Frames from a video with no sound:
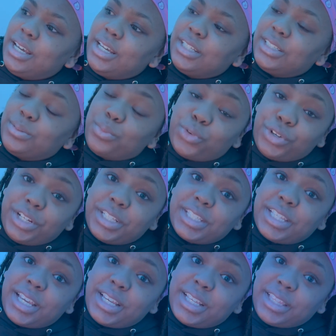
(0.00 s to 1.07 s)
It's mornings
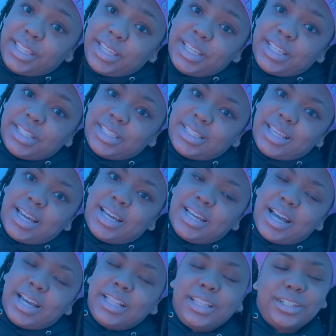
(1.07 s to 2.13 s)
like these that
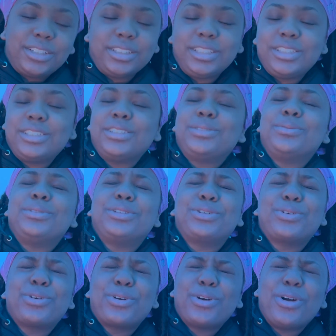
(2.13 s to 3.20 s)
I literally just want to
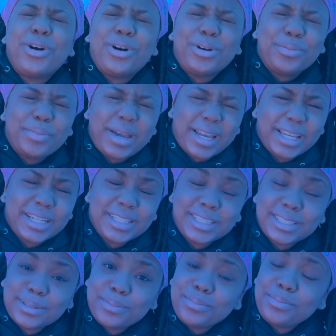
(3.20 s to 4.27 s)
crawl back
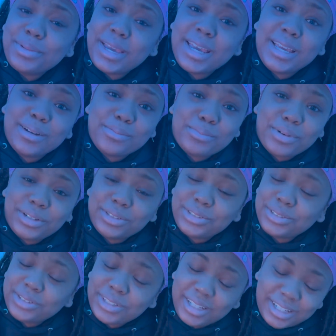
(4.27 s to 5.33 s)
into bed,
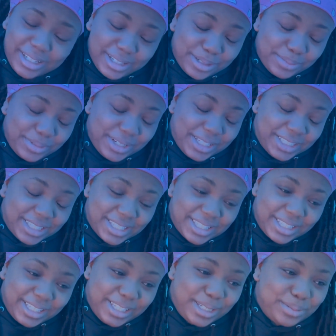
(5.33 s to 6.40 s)
bundle up, and
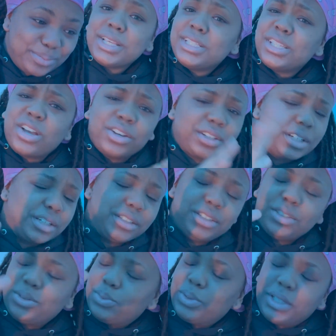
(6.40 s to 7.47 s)
sleep. It's all good. You
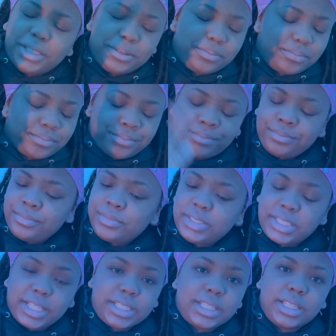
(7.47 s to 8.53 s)
know what? Let's
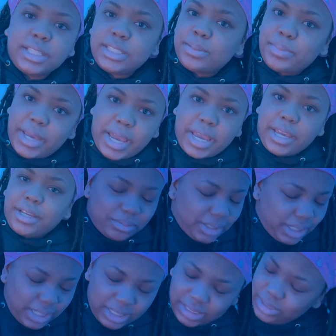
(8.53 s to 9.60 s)
get to this bag.
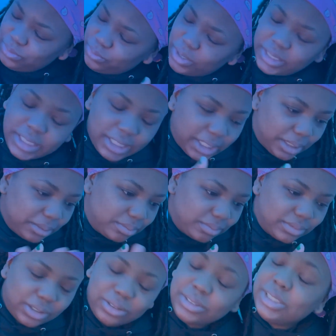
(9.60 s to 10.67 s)
Let's run it up.
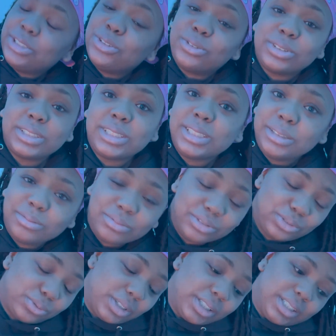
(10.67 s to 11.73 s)
I don't need no sleep.
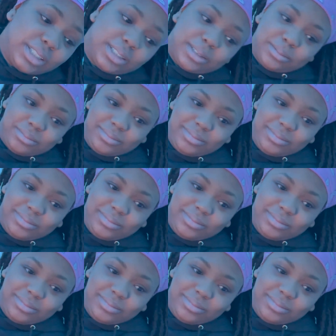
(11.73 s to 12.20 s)
Let's run it up.